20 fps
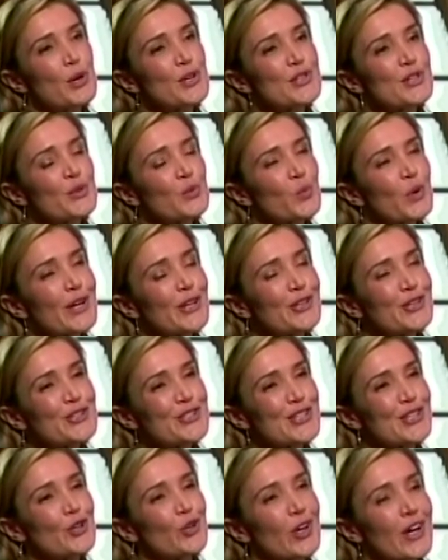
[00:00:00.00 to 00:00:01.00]
President, where do you
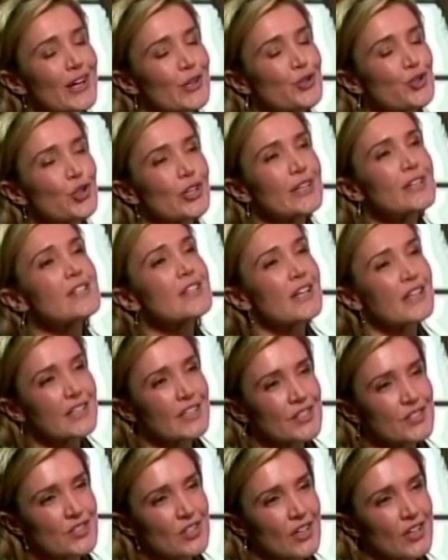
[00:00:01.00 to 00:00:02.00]
see your country in 10
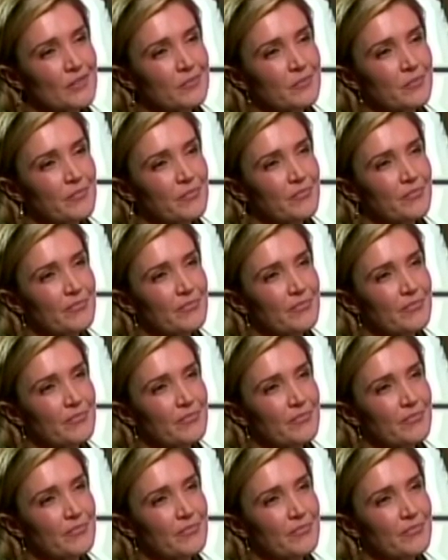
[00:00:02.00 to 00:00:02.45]
years' time?